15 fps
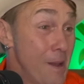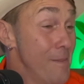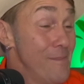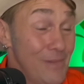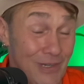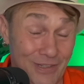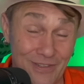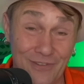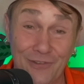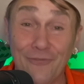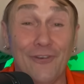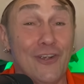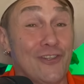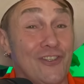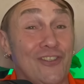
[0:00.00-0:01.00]
When you
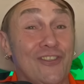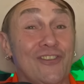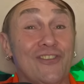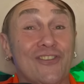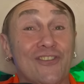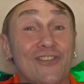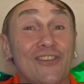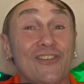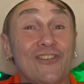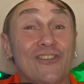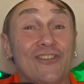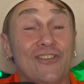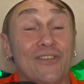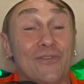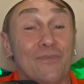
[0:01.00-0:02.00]
rush into
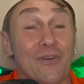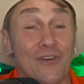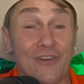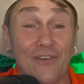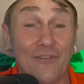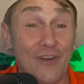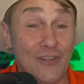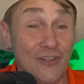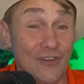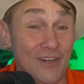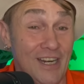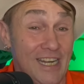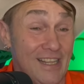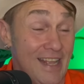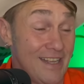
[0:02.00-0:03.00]
decisions in a Mercury
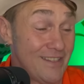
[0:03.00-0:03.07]
retrograde and that